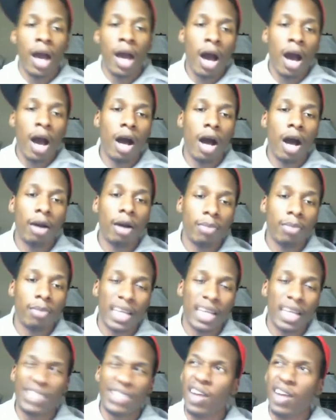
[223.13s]

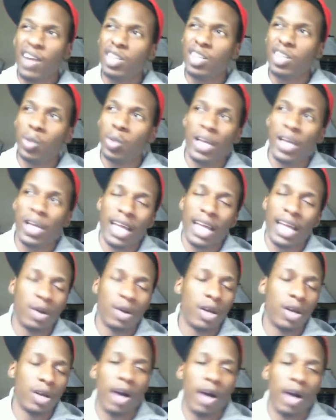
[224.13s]
As far as when, I don't
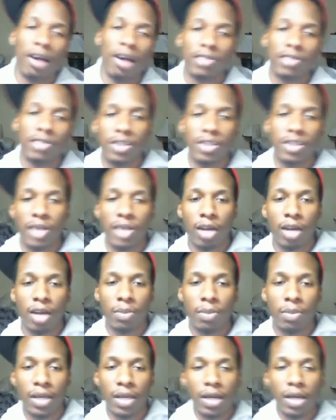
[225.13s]
know how soon that'll
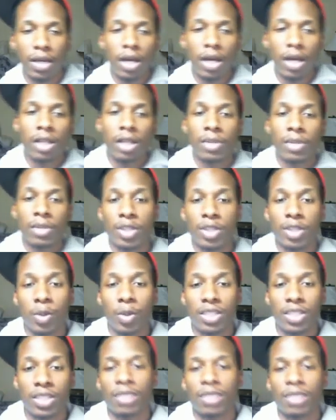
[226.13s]
be. Number 2,
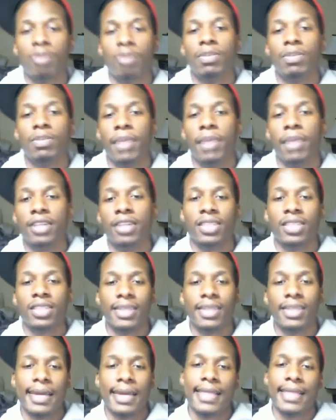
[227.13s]
what's the most embarrassing
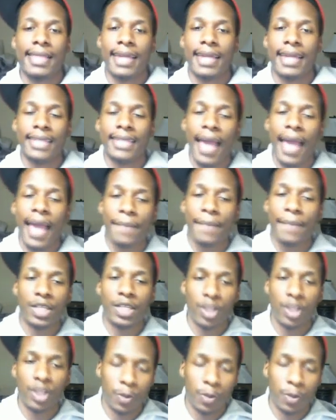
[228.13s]
thing that has happened
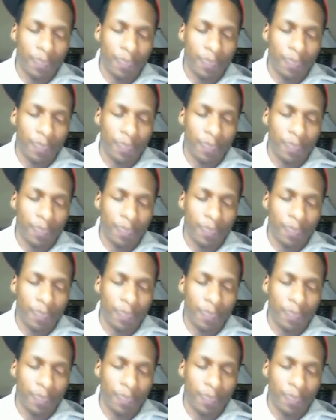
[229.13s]
to you?